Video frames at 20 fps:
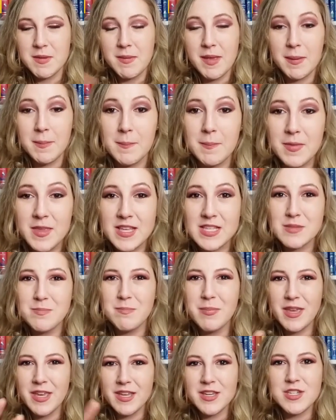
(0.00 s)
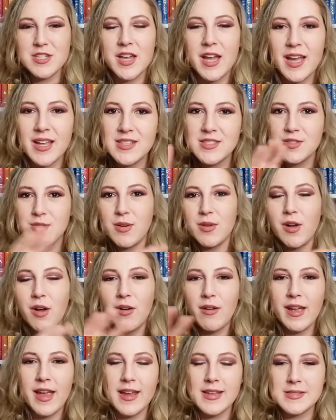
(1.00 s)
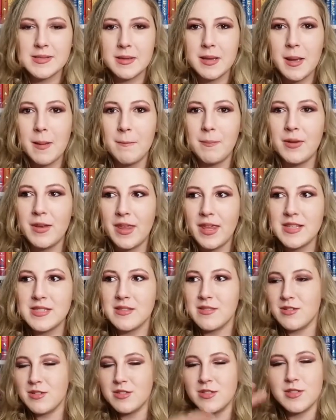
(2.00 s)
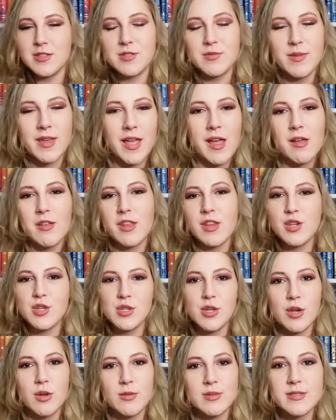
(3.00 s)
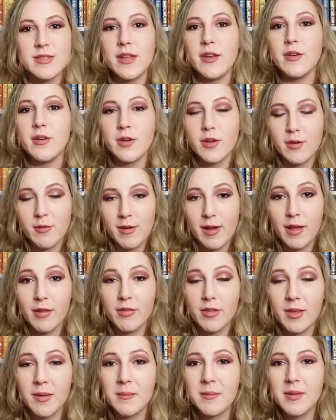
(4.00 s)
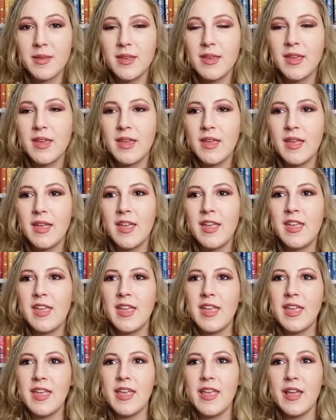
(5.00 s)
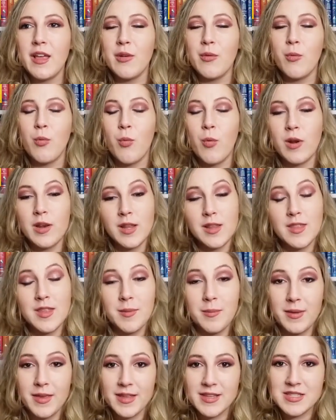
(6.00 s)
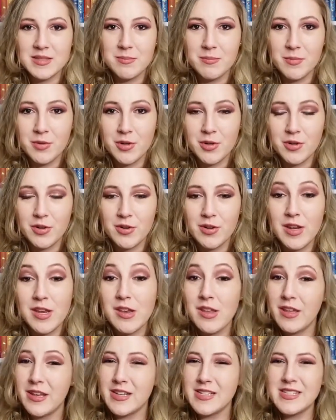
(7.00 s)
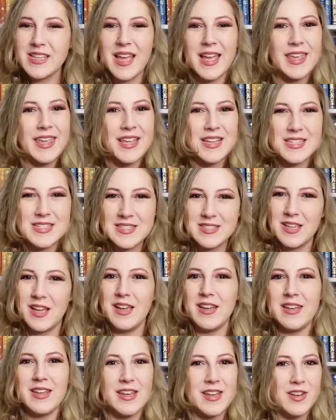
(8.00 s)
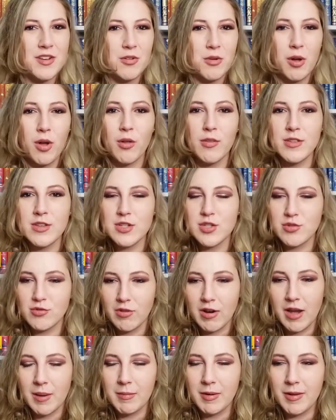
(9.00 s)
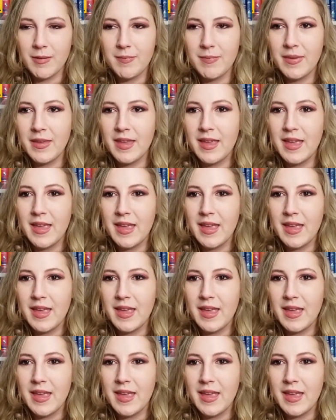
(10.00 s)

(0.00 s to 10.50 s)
to be like these big shots doing all kinds of companies, and there's this reality show centered around them. And one of them gets murdered, and you just kind of get sucked into all this drama.